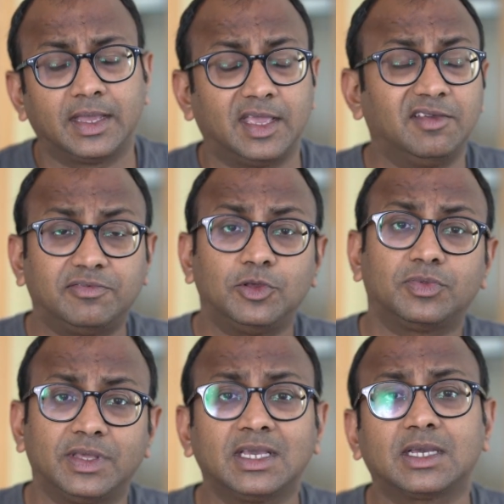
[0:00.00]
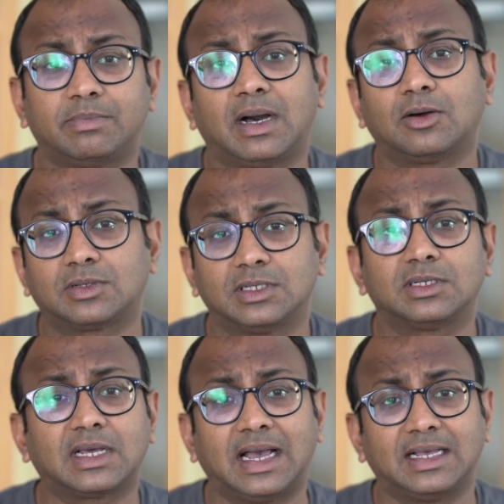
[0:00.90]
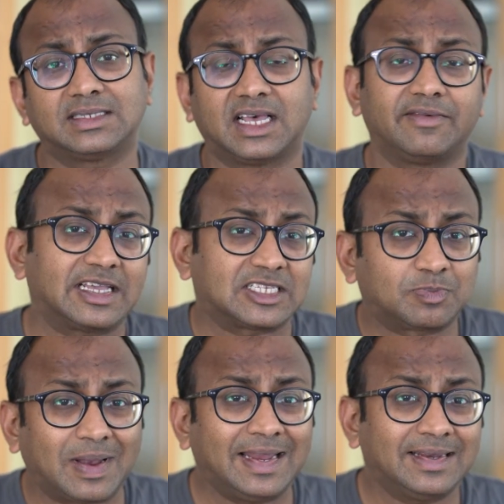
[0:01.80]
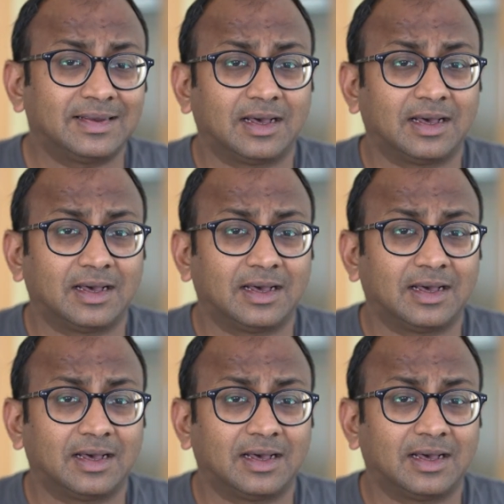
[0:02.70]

If you think about it, as I've explained in